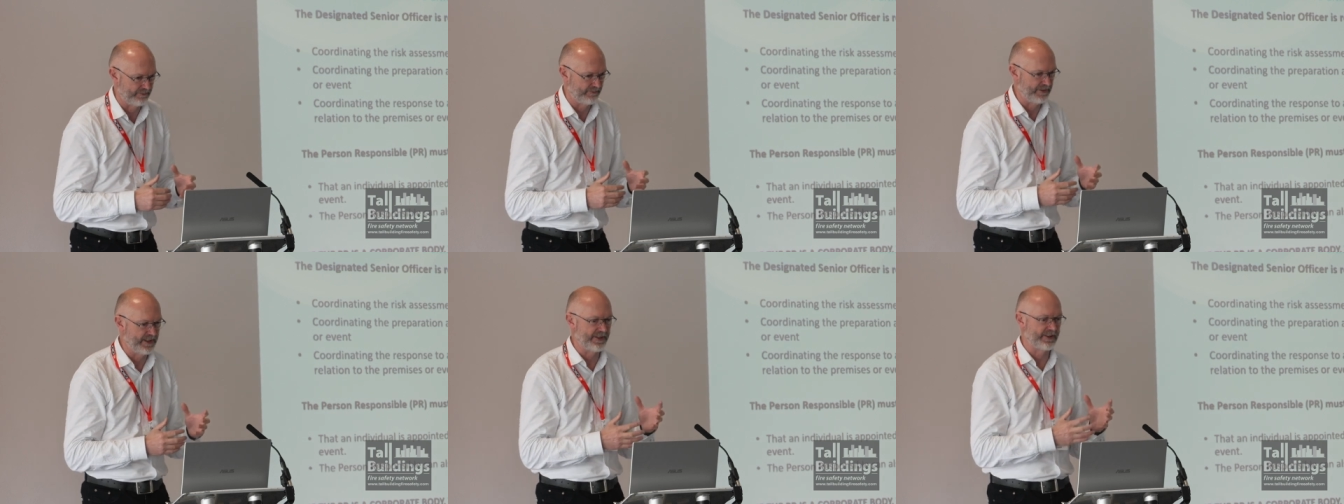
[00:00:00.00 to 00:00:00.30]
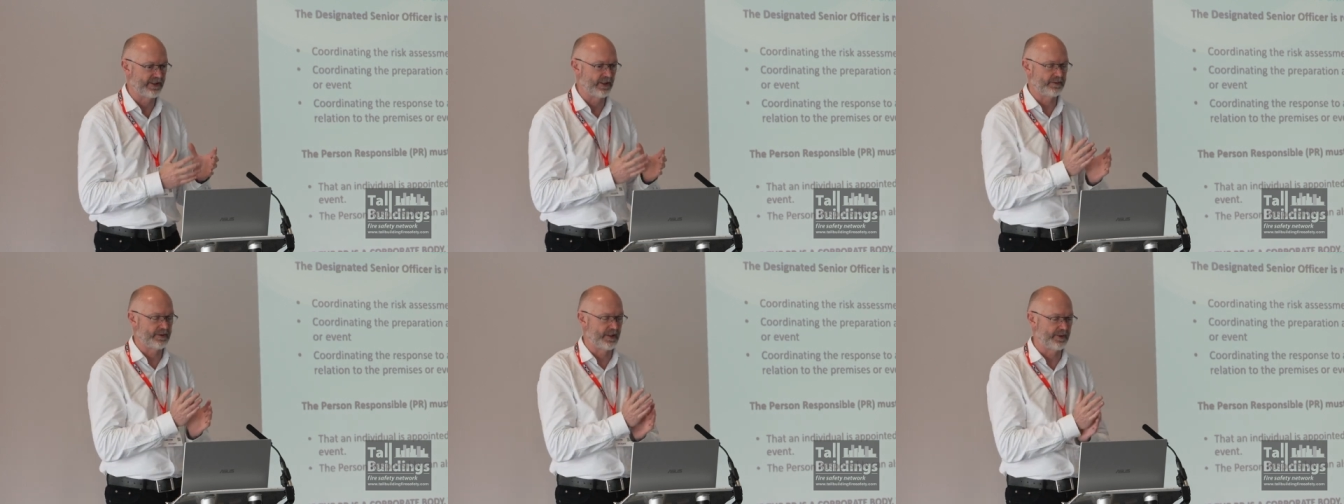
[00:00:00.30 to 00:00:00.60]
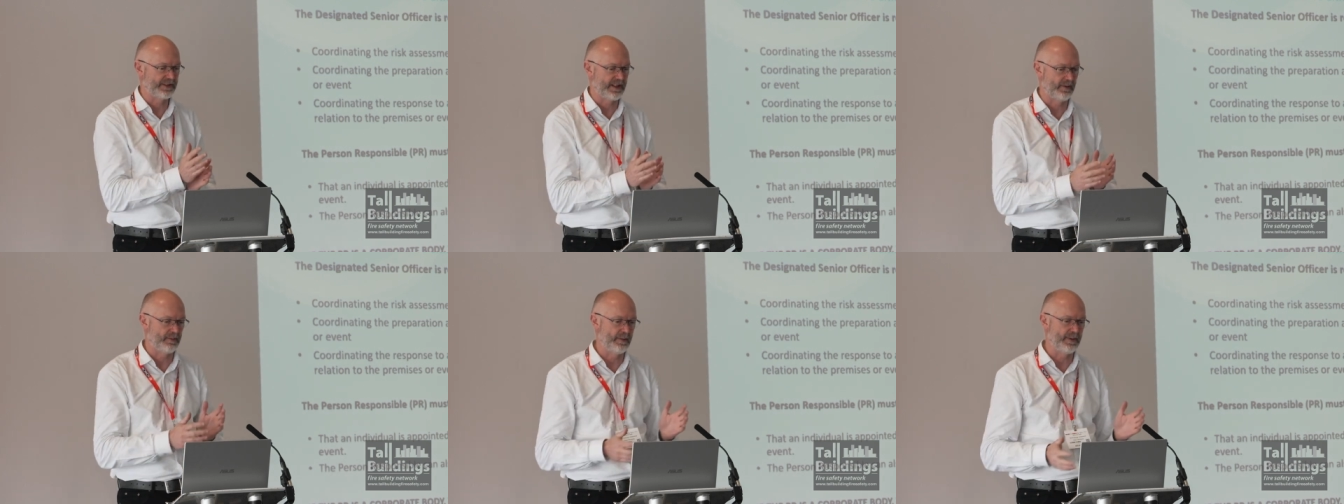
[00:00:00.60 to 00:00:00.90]
are written
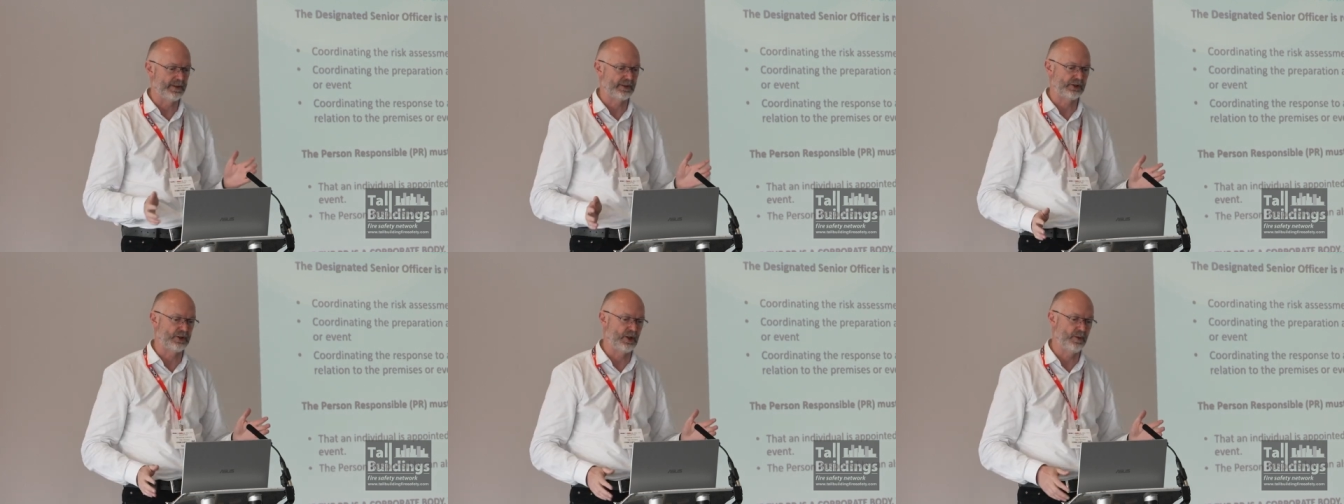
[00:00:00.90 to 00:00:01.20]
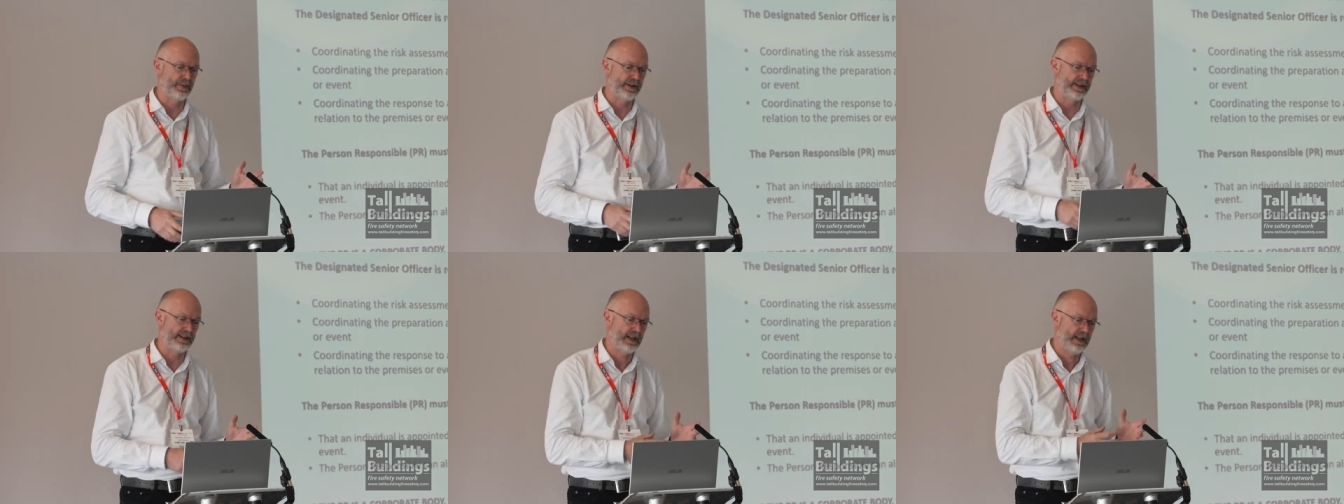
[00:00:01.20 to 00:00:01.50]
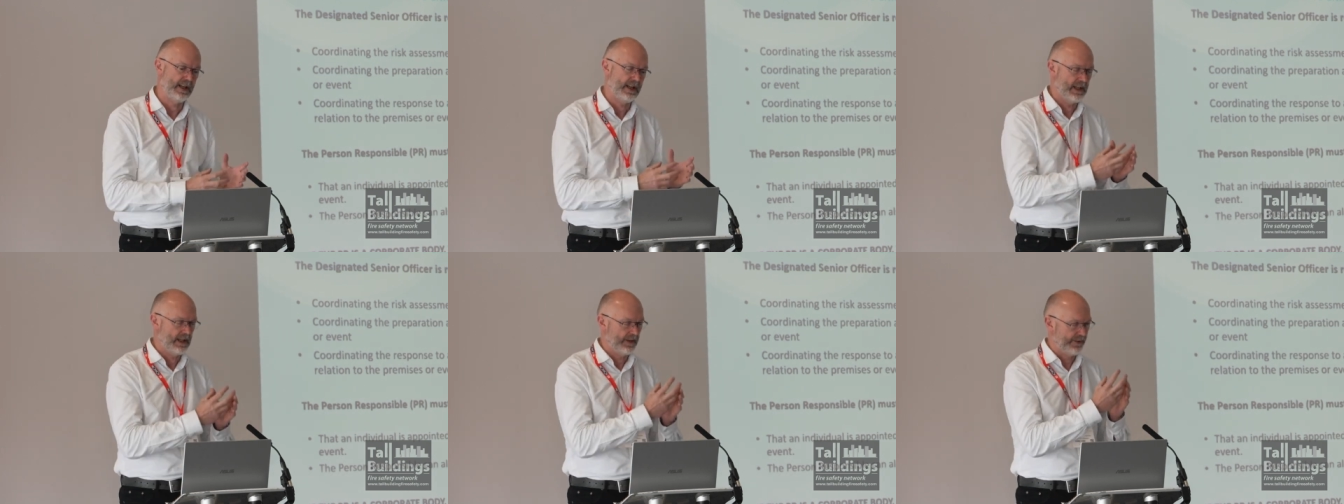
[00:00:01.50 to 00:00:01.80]
sometimes can be a bit sloppy.
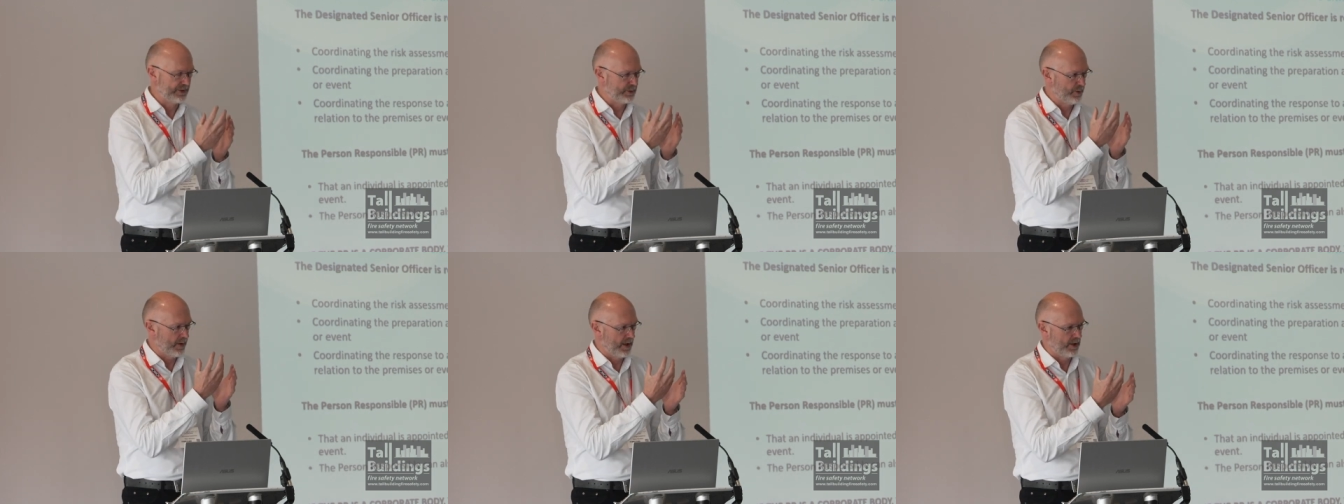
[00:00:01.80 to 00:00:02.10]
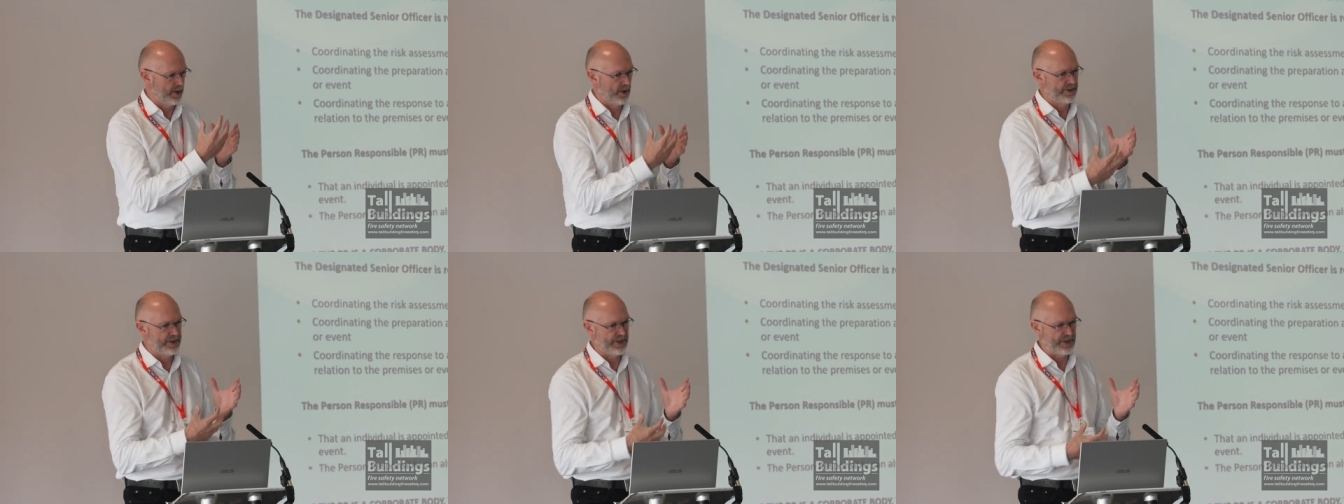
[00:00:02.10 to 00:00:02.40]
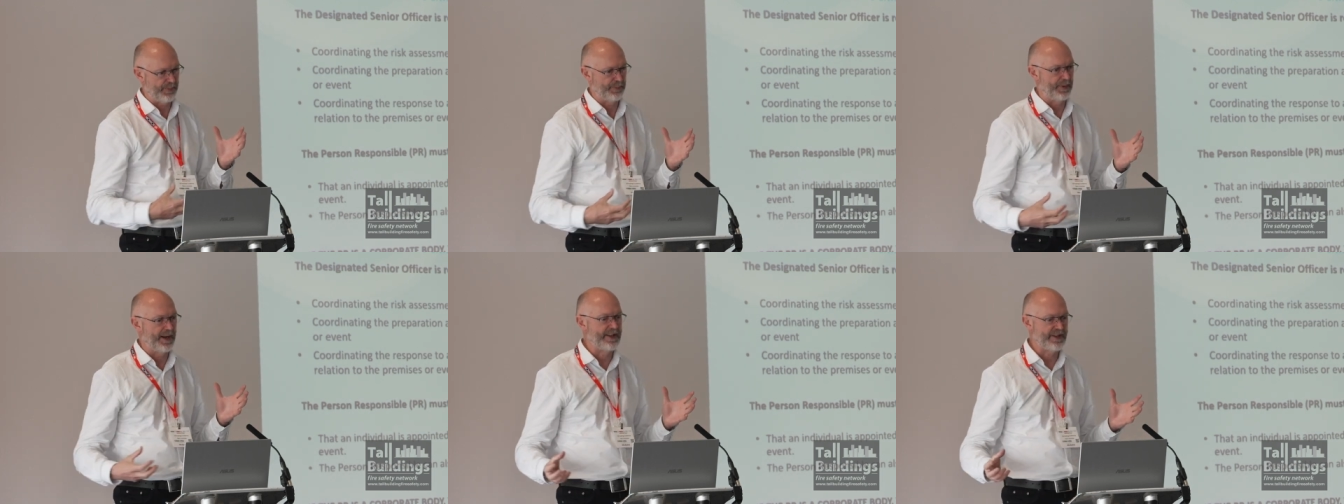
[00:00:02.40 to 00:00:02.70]
There's quite a lot of
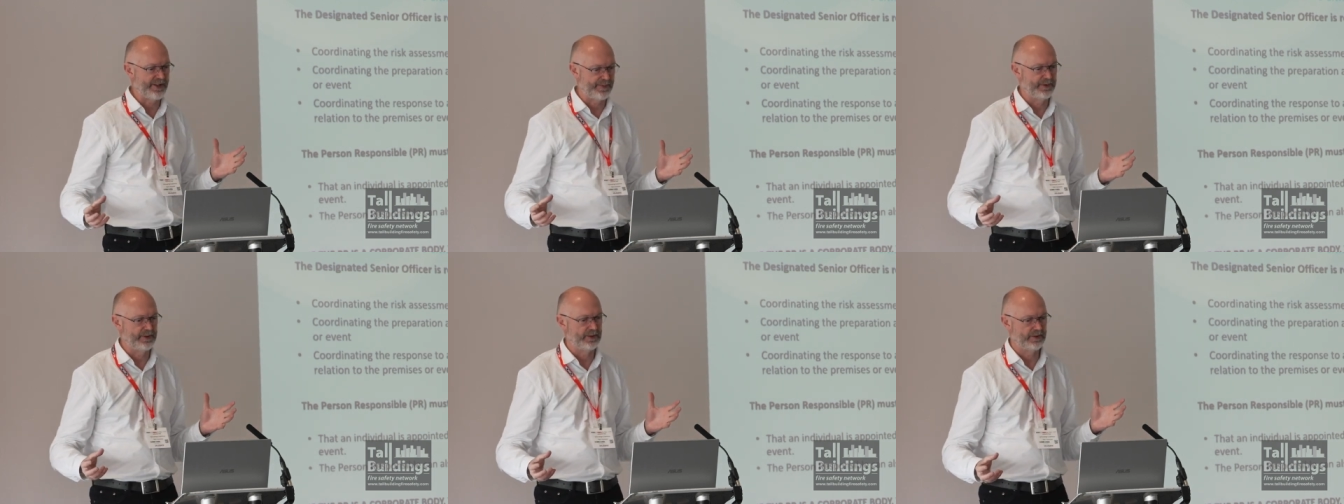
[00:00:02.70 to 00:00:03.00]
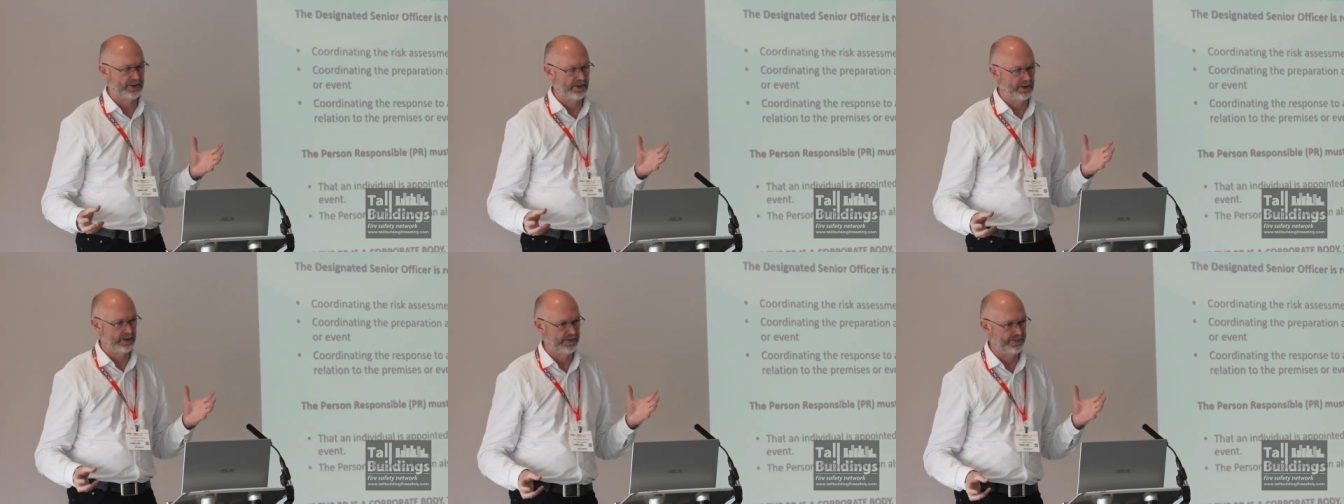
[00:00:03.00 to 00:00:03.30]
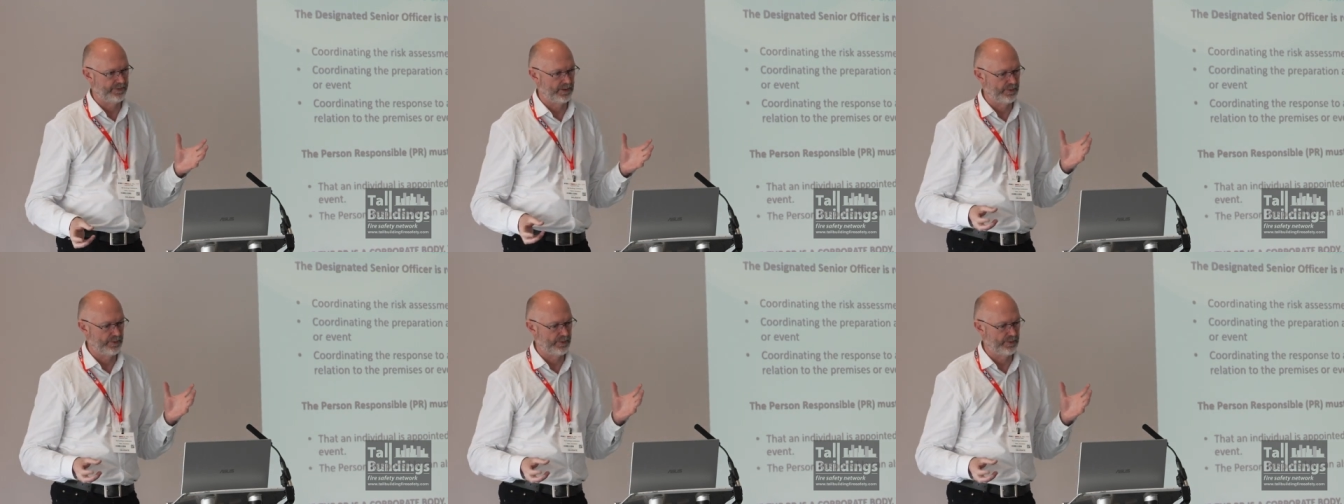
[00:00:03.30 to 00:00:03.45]
displacement of,